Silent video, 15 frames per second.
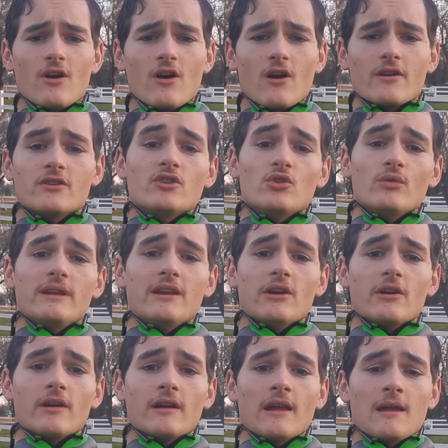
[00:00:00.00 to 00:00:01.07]
are new
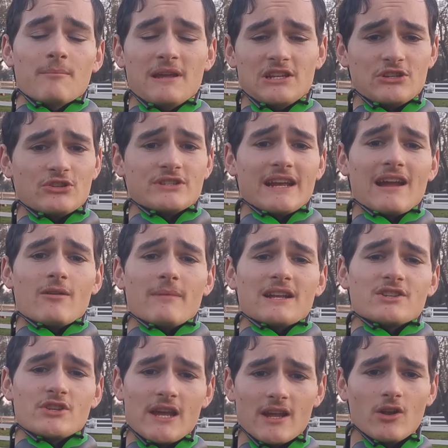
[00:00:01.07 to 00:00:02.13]
here, make sure you check out my
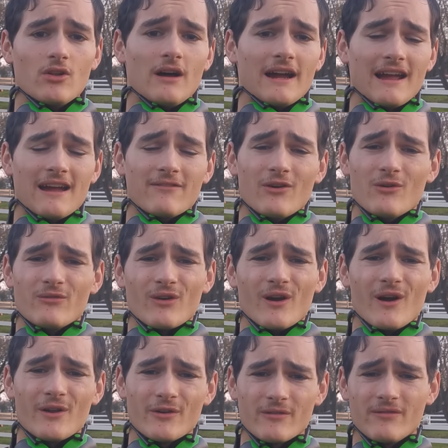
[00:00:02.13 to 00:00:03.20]
channel. I have over one
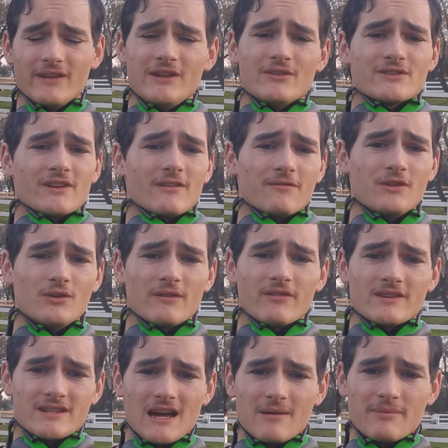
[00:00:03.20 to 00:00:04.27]
hundred videos on a few
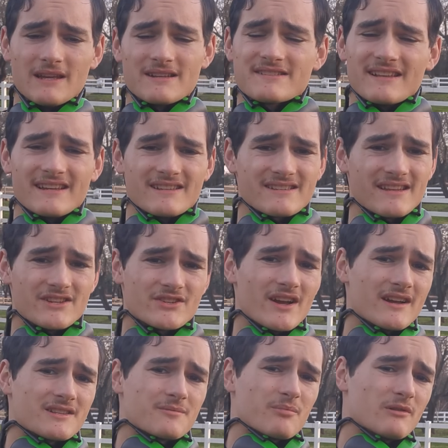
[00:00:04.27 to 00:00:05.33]
different topics like
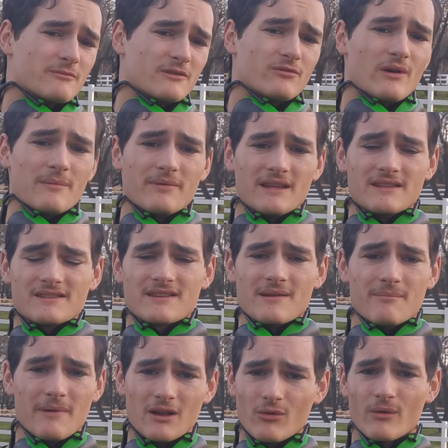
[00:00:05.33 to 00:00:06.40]
slingshots, primitive weapons,
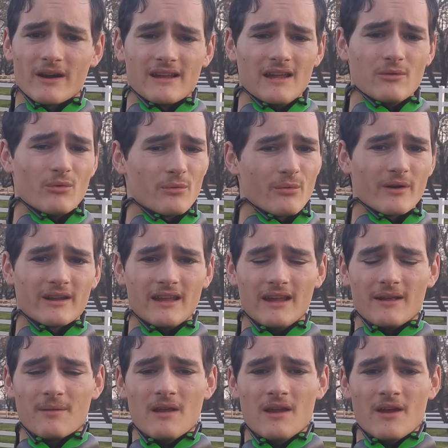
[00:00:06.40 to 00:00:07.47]
metalworking,
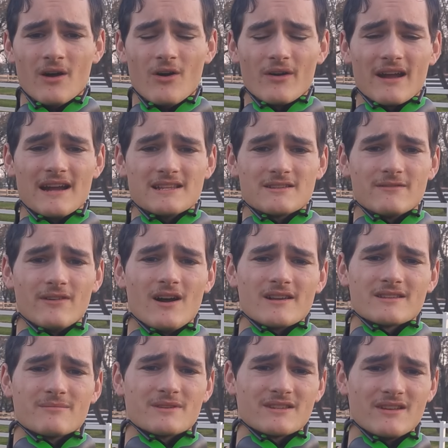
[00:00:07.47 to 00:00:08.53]
woodworking, all kinds of
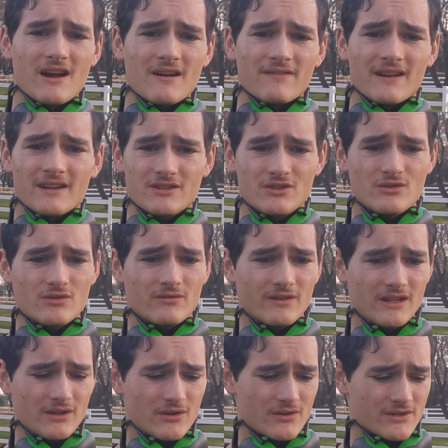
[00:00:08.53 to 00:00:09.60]
awesome stuff. And I do
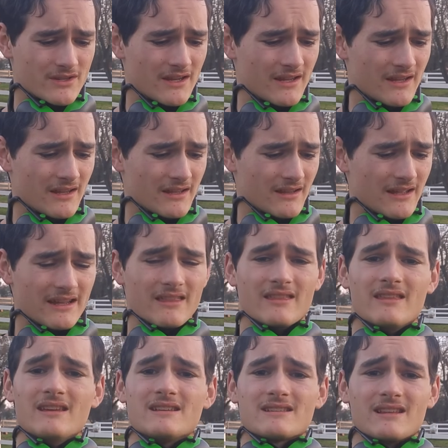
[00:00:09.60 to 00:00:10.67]
videos
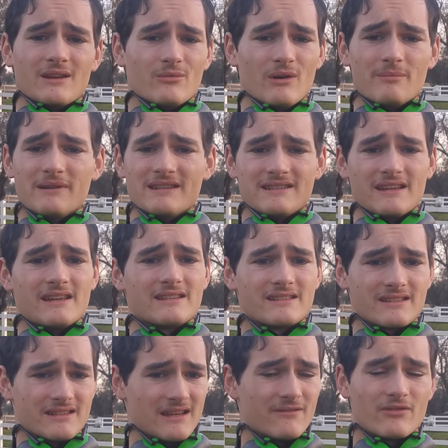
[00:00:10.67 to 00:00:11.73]
like this, like weapon
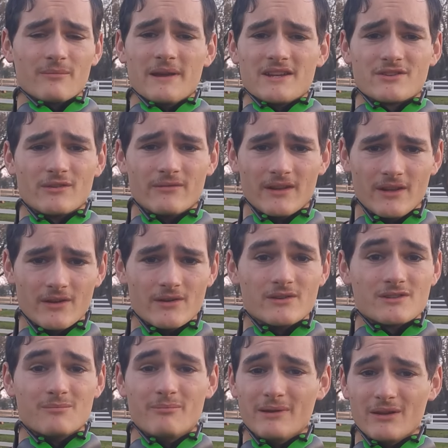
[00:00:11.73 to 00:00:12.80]
tests, informational
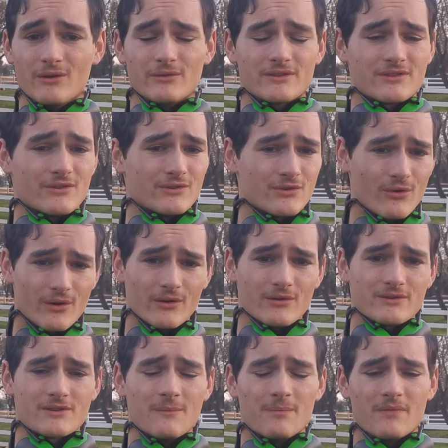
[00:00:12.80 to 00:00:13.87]
videos, builds,
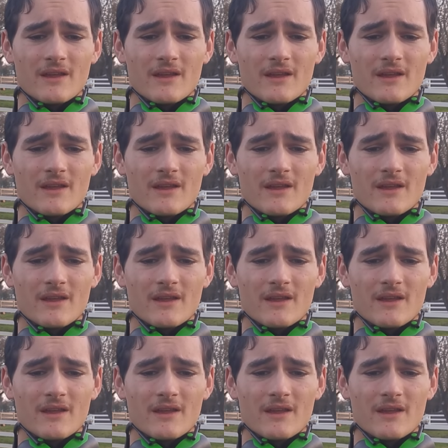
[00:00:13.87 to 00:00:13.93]
tutorials,